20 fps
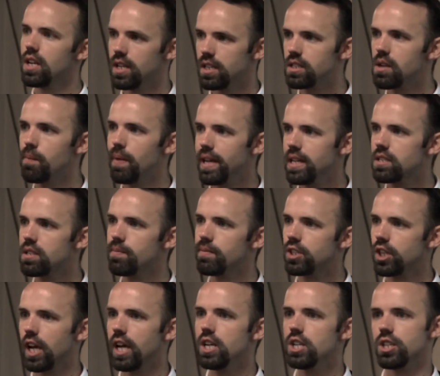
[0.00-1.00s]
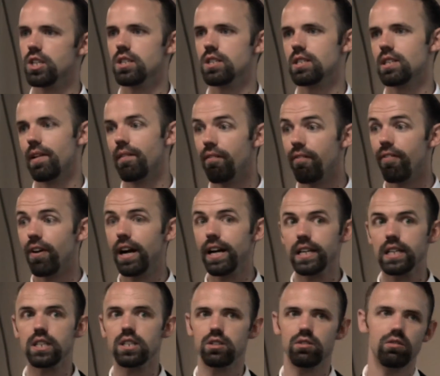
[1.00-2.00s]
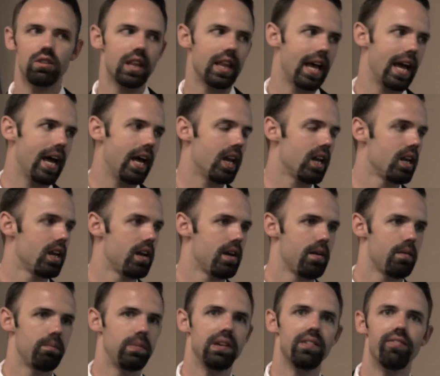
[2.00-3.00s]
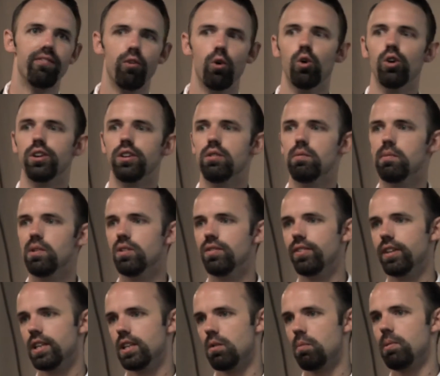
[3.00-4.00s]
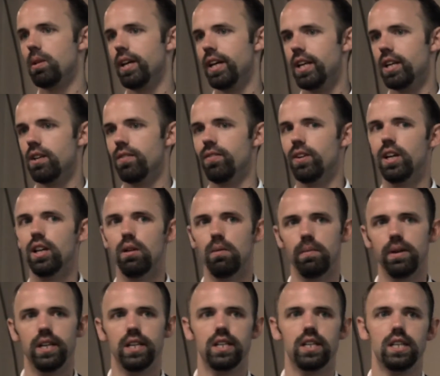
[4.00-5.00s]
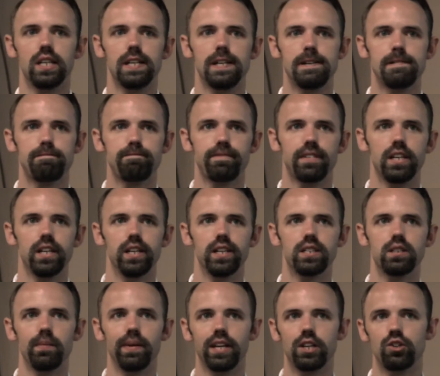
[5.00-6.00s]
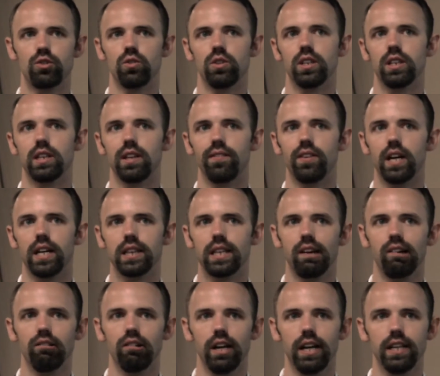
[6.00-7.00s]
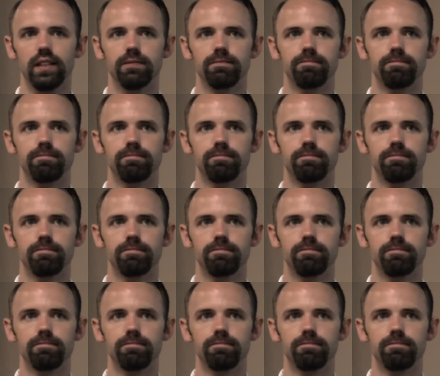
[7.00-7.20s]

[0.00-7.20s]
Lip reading: to make some changes and fine-tune that before you move into plan development to make sure that they've got that right.